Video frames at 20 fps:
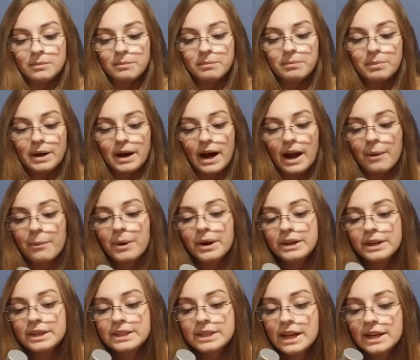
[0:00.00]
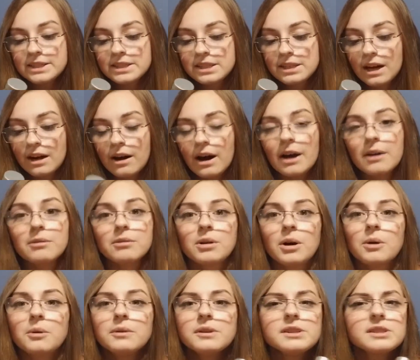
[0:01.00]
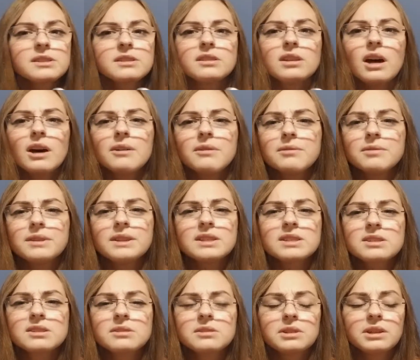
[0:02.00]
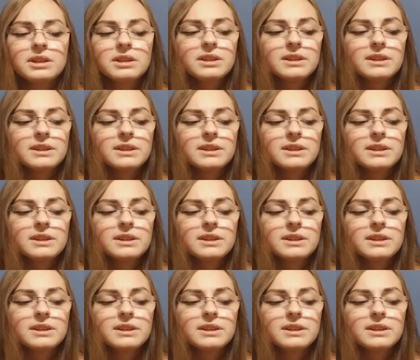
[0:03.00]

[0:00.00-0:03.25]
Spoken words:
but I wanted to test it out. I always loved this glitter,